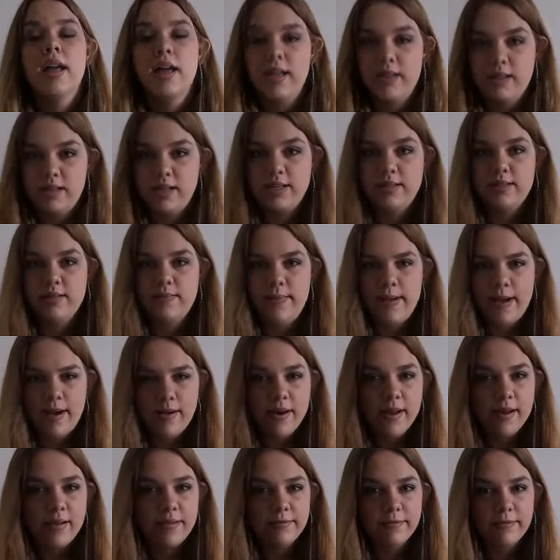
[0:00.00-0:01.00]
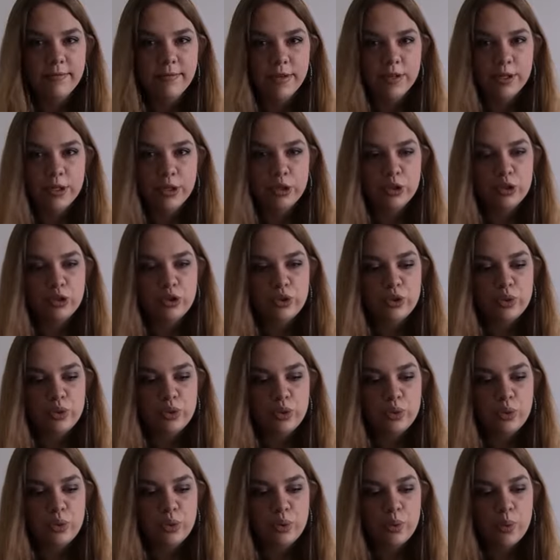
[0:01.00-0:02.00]
And that's about it for
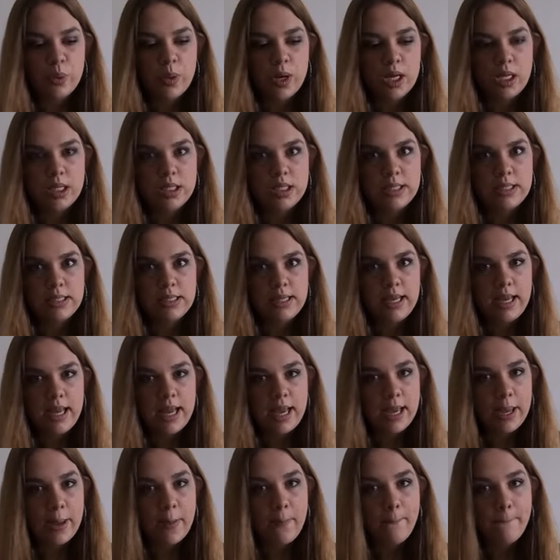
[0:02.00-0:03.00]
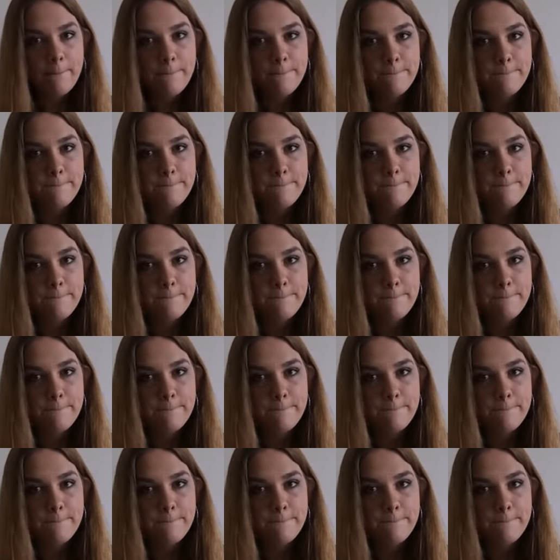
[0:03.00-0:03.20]
today.